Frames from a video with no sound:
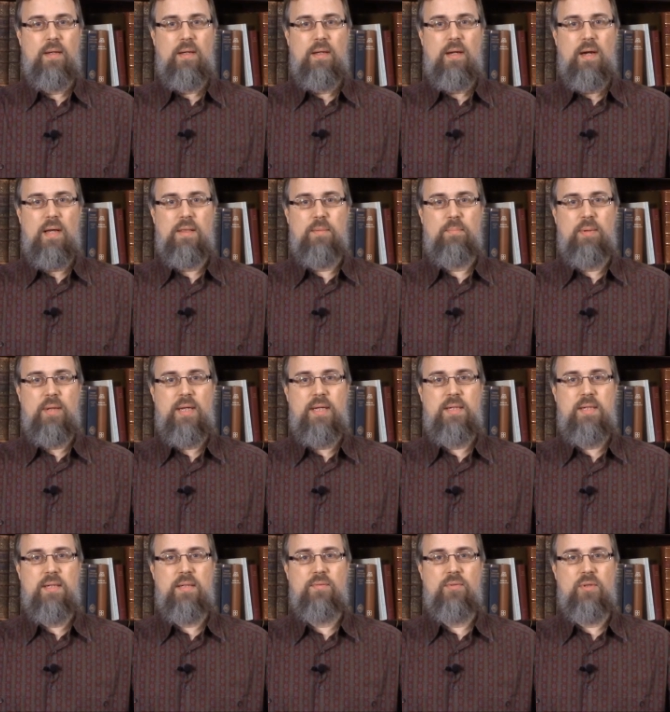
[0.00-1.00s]
On the
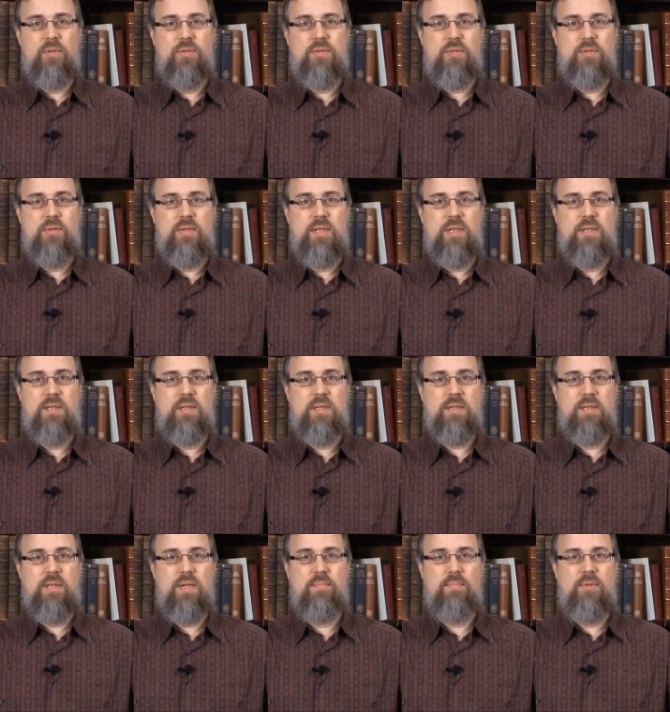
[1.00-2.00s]
planting of those trees,
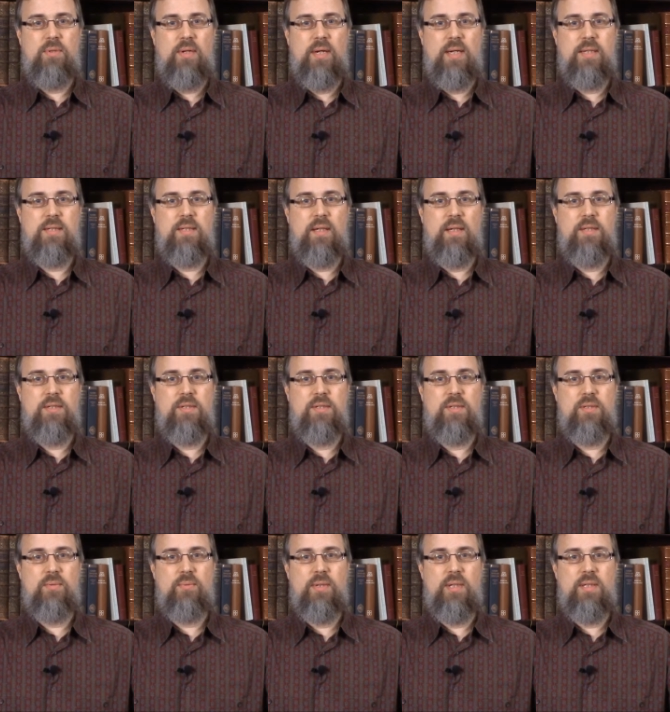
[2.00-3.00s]
some
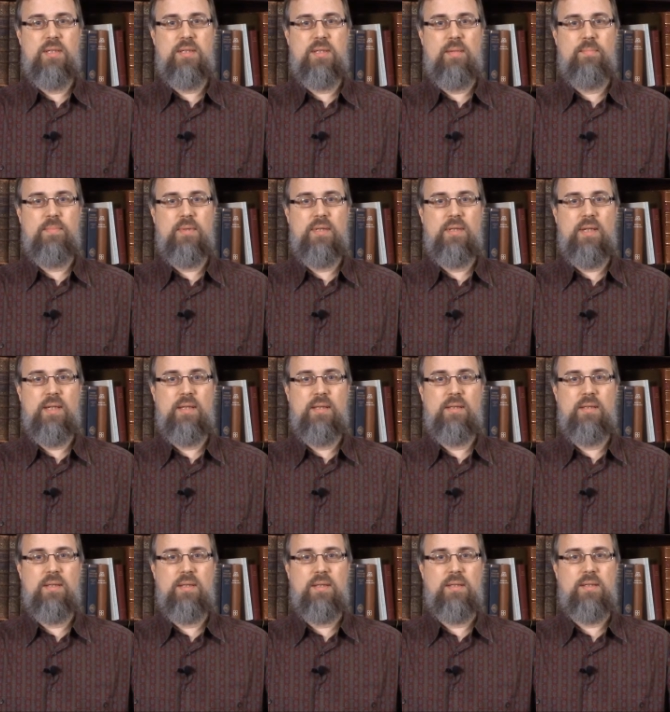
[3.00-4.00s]
translations read something like
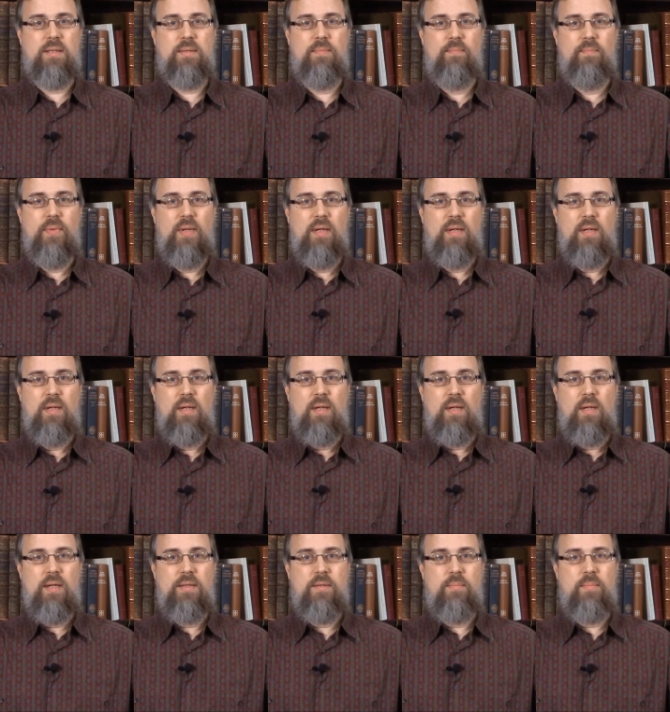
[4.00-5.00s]
this:
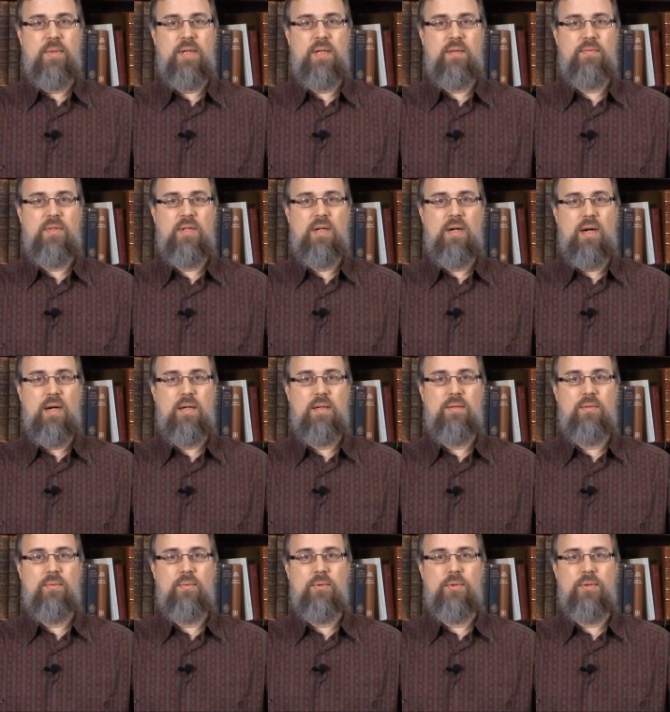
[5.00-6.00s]
"In the middle of the
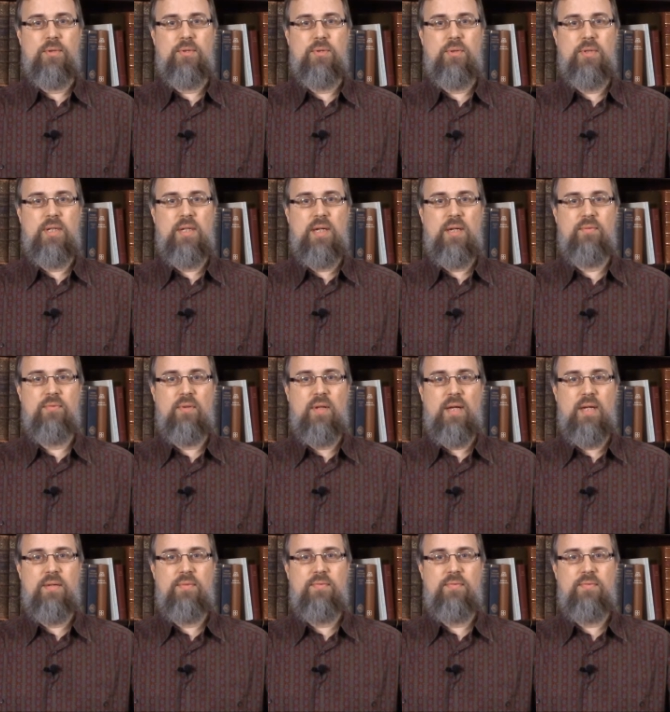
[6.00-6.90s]
garden were the tree of life